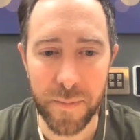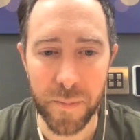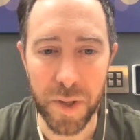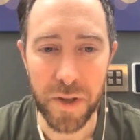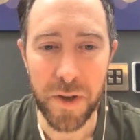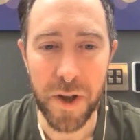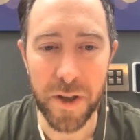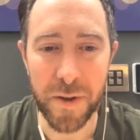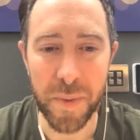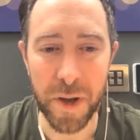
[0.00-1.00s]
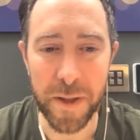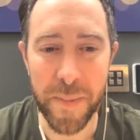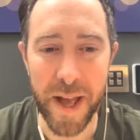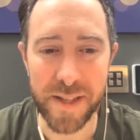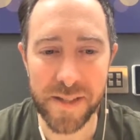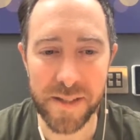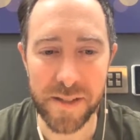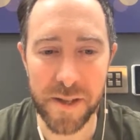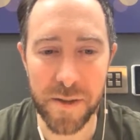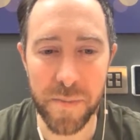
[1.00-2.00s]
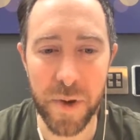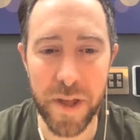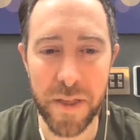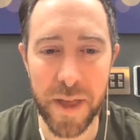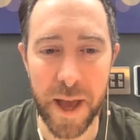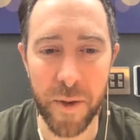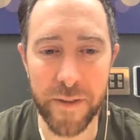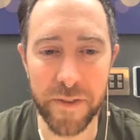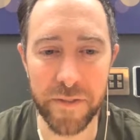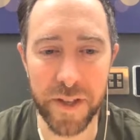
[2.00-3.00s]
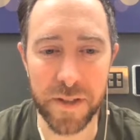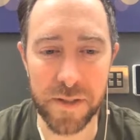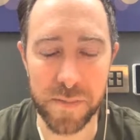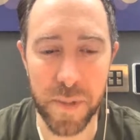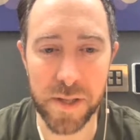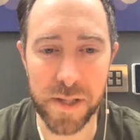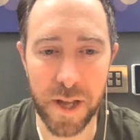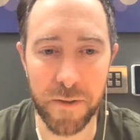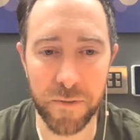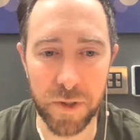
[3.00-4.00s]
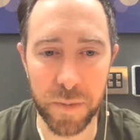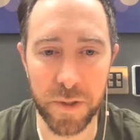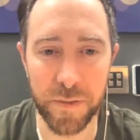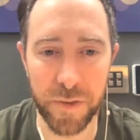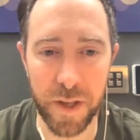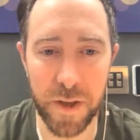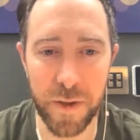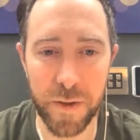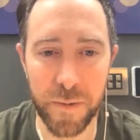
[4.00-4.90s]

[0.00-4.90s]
You know your body best, so breathe however feels most comfortable for you.